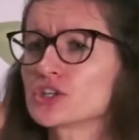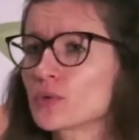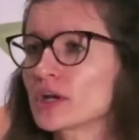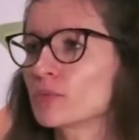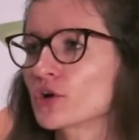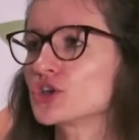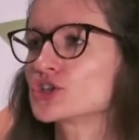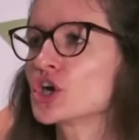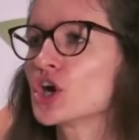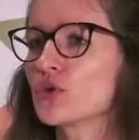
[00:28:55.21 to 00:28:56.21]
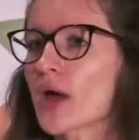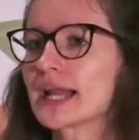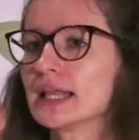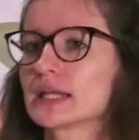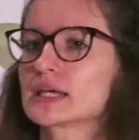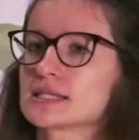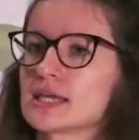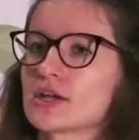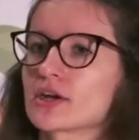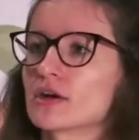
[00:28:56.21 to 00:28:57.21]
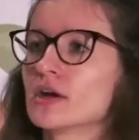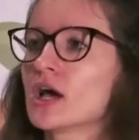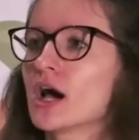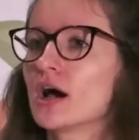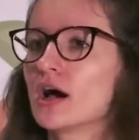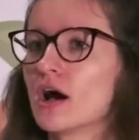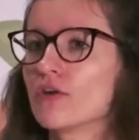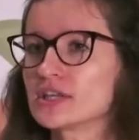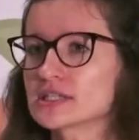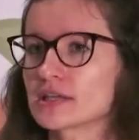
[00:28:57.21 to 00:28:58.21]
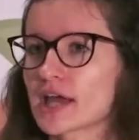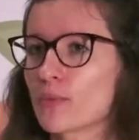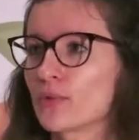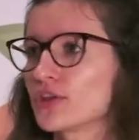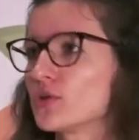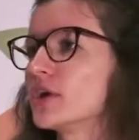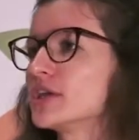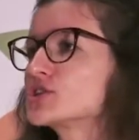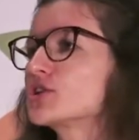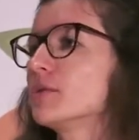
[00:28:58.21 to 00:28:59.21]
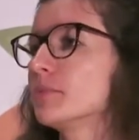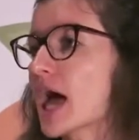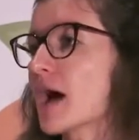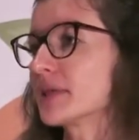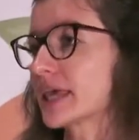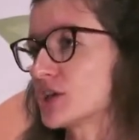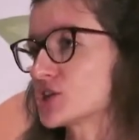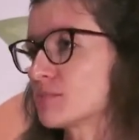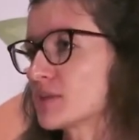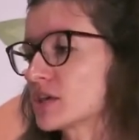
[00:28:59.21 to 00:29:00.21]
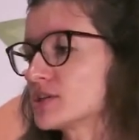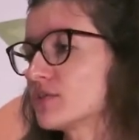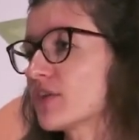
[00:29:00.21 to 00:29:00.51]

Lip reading: You don't want to merge your analytics data of Instant App with your installable application, because